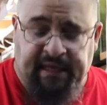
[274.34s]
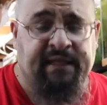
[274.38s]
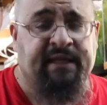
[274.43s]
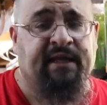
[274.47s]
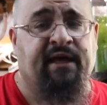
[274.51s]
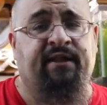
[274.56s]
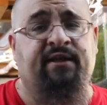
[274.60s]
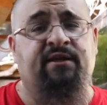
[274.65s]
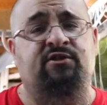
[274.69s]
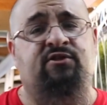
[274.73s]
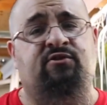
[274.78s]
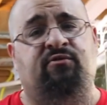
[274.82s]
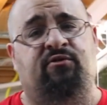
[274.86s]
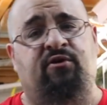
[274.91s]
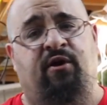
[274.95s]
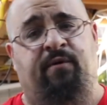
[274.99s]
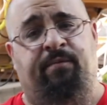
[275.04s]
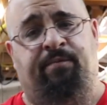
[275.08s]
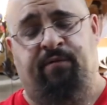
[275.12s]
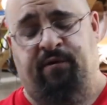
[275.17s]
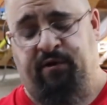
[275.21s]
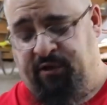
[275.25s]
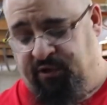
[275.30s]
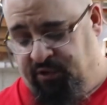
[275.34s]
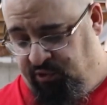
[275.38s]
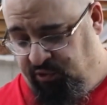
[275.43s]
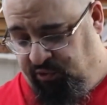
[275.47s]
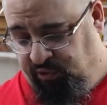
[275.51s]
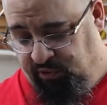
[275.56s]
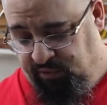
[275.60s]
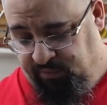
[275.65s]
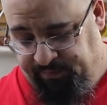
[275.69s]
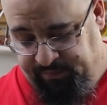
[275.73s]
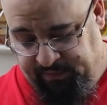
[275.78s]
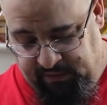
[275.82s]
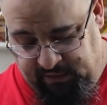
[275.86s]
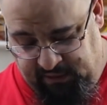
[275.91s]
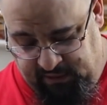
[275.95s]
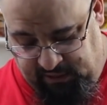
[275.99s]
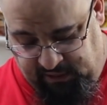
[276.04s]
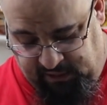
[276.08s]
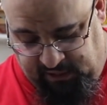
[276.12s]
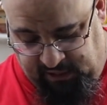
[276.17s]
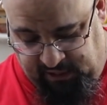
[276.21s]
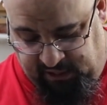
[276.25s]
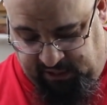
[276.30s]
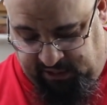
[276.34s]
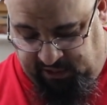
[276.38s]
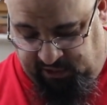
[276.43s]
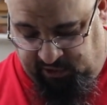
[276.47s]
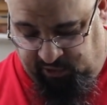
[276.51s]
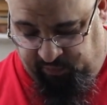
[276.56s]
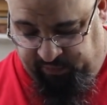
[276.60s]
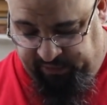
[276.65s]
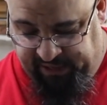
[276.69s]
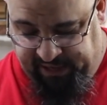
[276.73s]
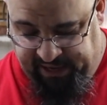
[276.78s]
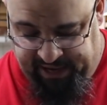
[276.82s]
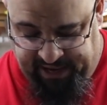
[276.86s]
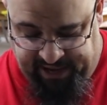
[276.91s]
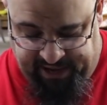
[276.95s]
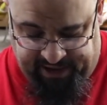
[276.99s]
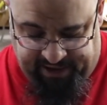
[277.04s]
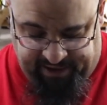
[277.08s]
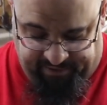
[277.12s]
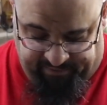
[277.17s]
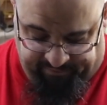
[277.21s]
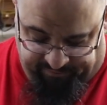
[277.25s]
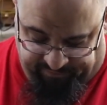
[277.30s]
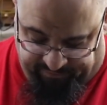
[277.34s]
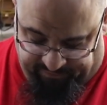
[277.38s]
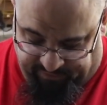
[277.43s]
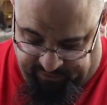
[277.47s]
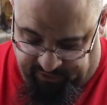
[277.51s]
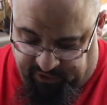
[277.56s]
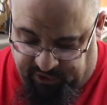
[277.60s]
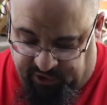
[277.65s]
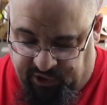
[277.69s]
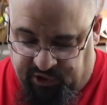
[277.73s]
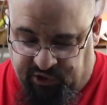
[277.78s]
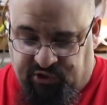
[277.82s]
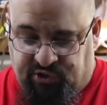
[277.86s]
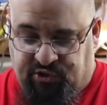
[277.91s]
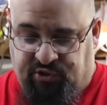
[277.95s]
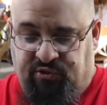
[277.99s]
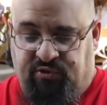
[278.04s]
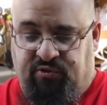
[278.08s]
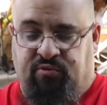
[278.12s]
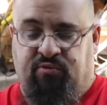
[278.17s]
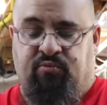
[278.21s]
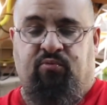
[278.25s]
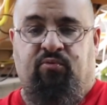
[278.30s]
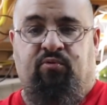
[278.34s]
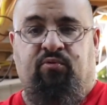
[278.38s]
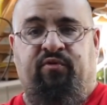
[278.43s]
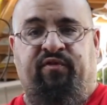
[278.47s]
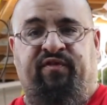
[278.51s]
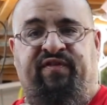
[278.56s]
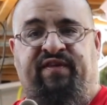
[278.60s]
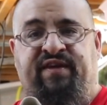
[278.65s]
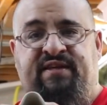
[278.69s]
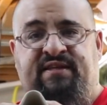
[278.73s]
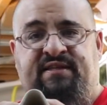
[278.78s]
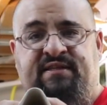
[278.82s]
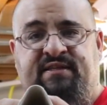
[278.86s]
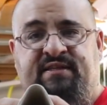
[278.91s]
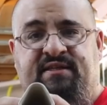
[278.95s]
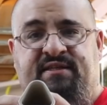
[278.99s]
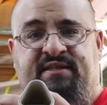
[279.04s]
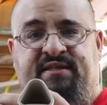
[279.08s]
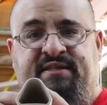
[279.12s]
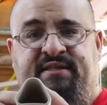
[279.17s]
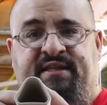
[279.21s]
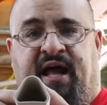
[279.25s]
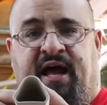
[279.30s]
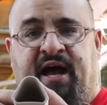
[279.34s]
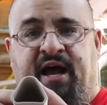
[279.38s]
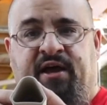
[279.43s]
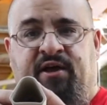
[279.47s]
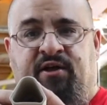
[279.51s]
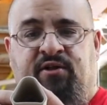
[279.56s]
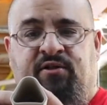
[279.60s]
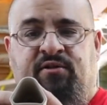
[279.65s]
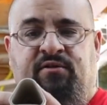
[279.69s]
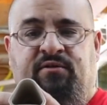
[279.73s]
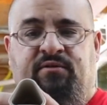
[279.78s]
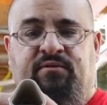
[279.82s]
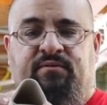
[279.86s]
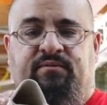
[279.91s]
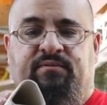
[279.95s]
Now, these three are pretty cool. We have this style,